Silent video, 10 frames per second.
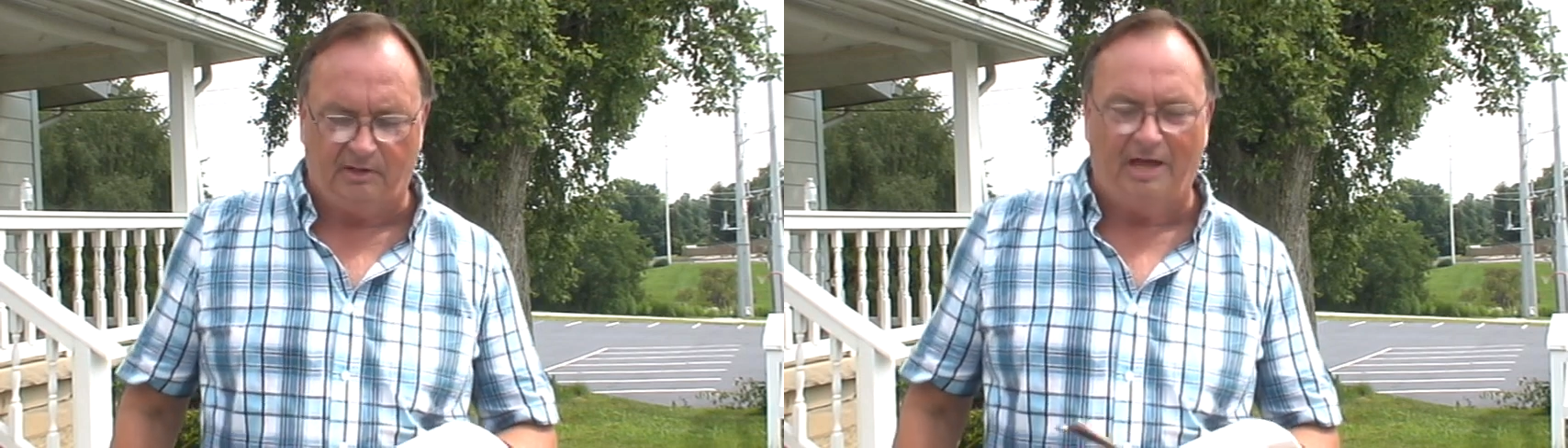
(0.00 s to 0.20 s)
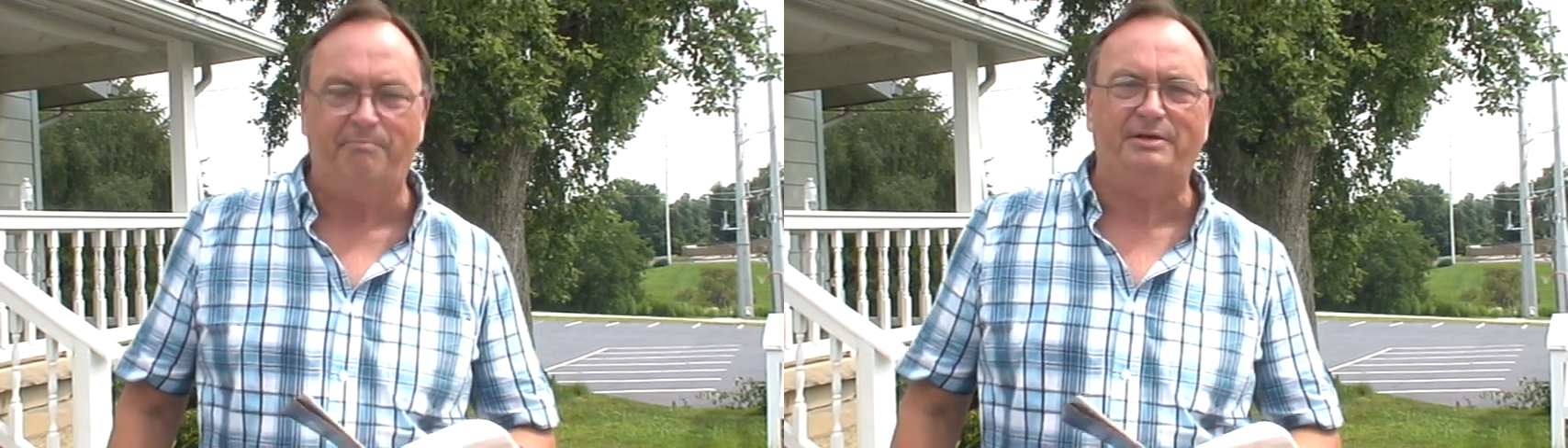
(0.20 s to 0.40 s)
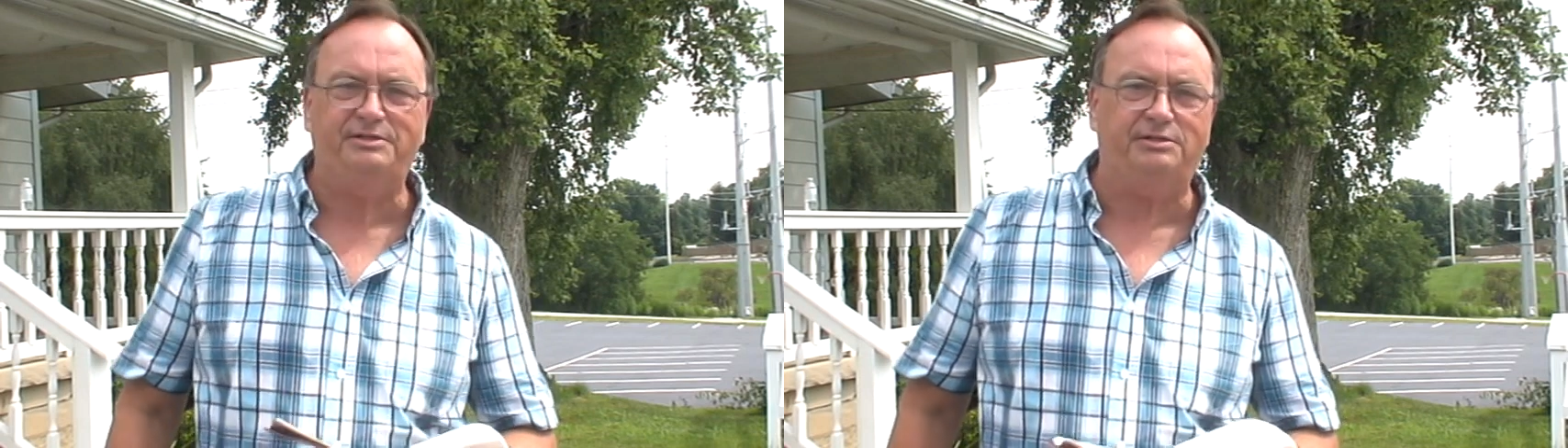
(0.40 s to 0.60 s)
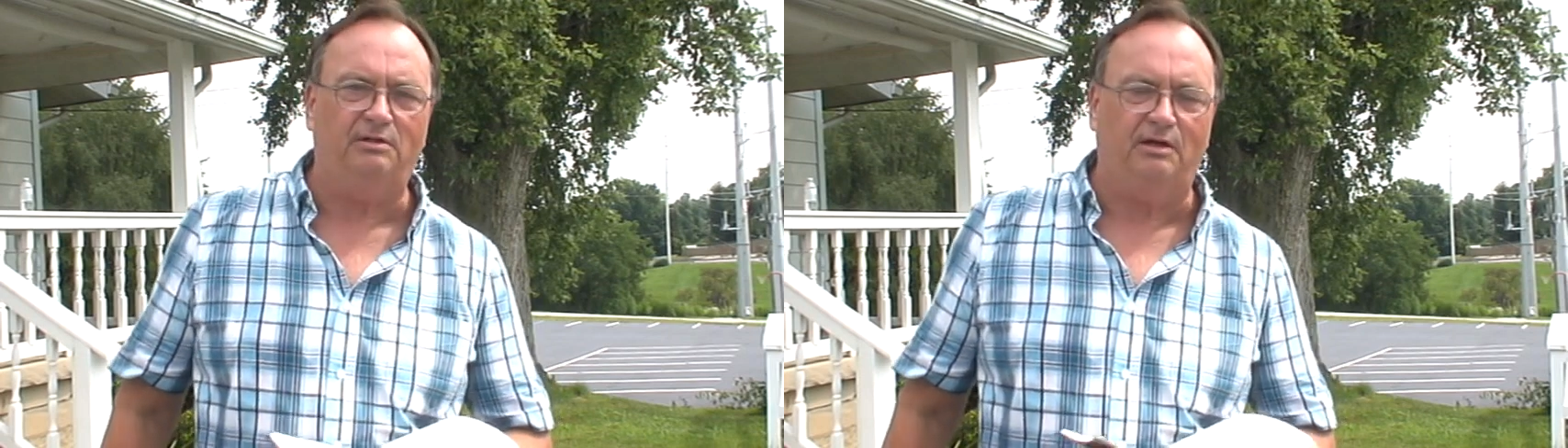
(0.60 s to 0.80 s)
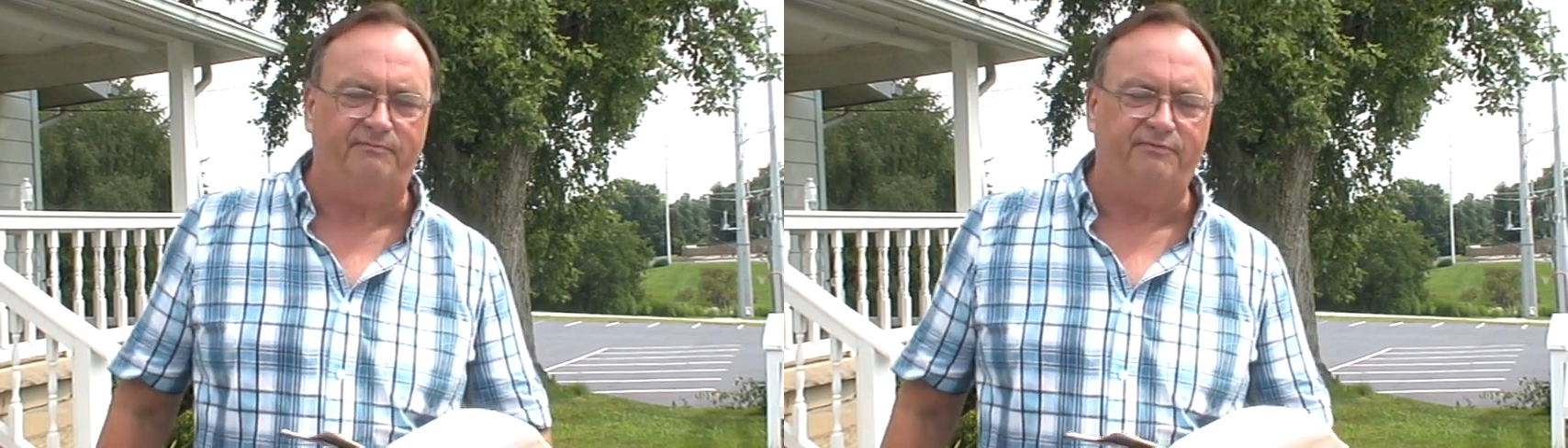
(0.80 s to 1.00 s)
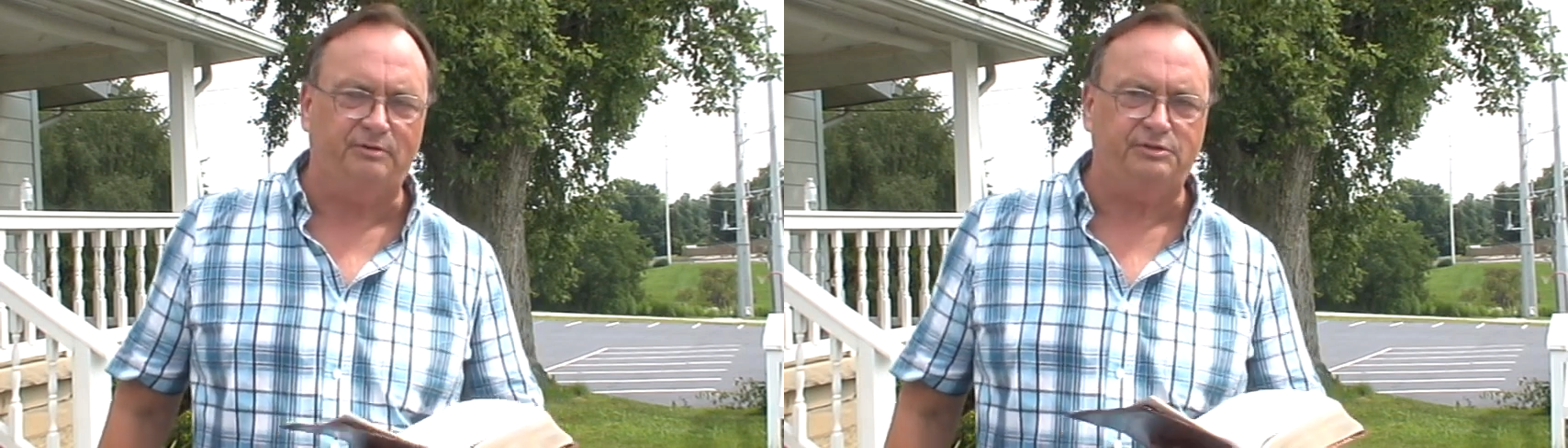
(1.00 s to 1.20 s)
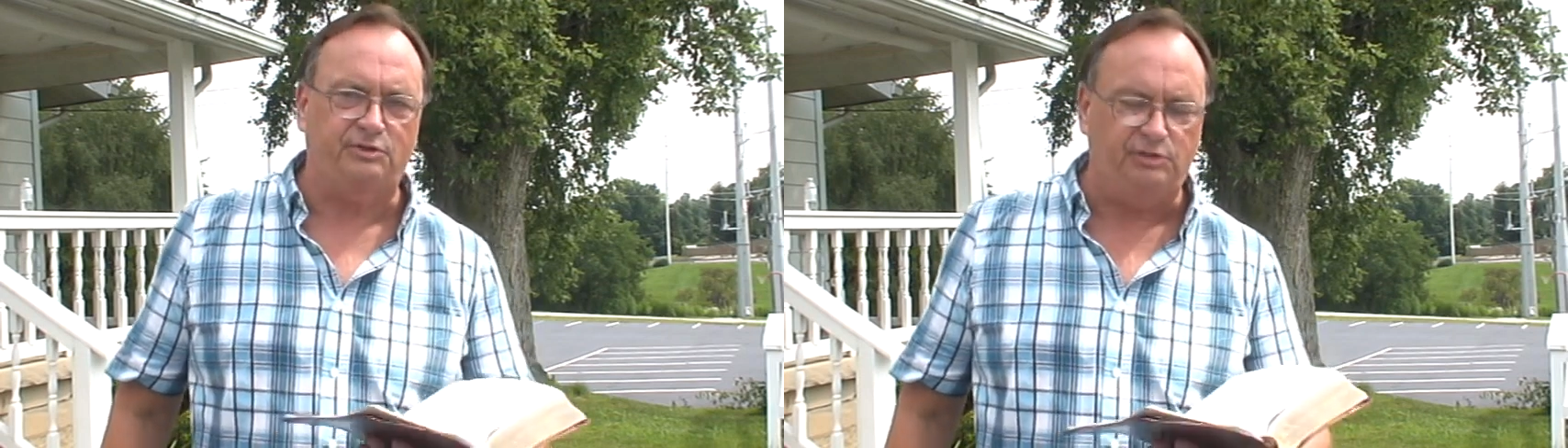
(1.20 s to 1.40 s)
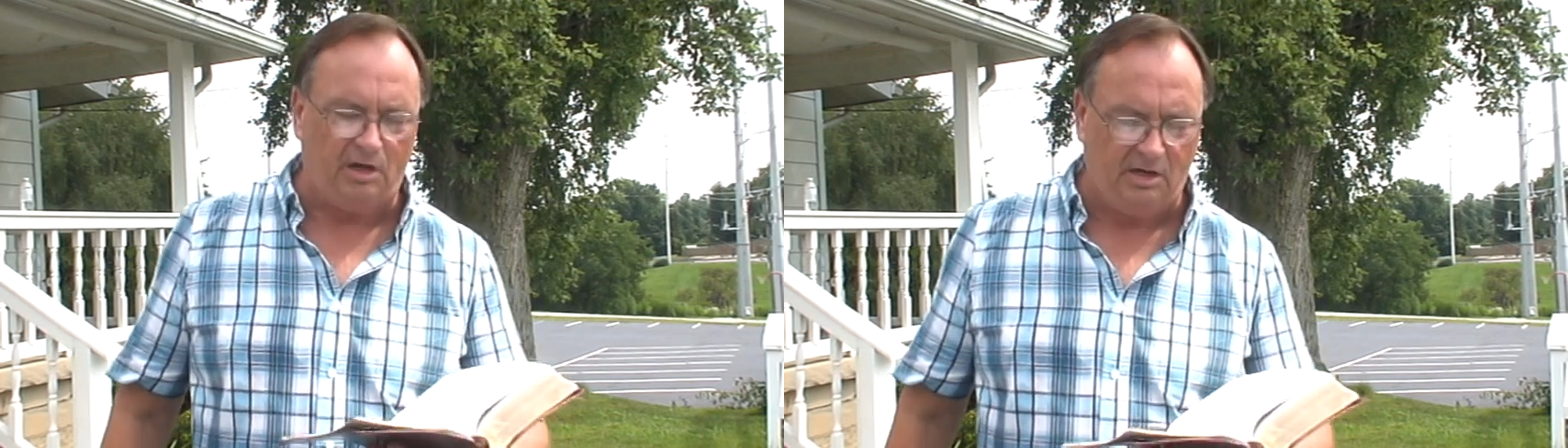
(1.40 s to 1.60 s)
epistle of
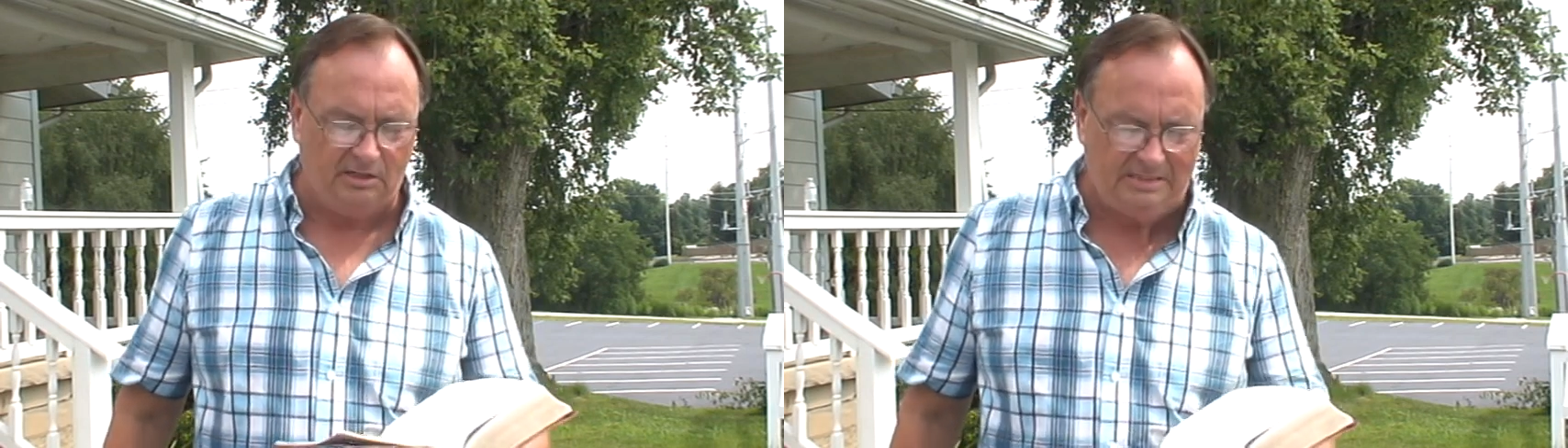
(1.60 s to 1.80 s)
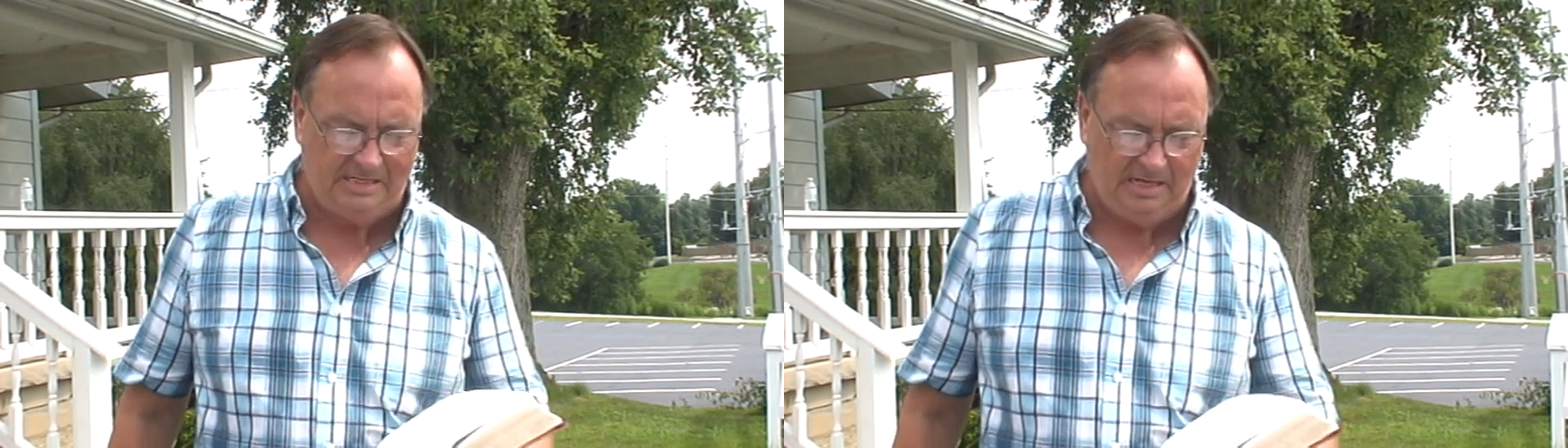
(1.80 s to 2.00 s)
1 John,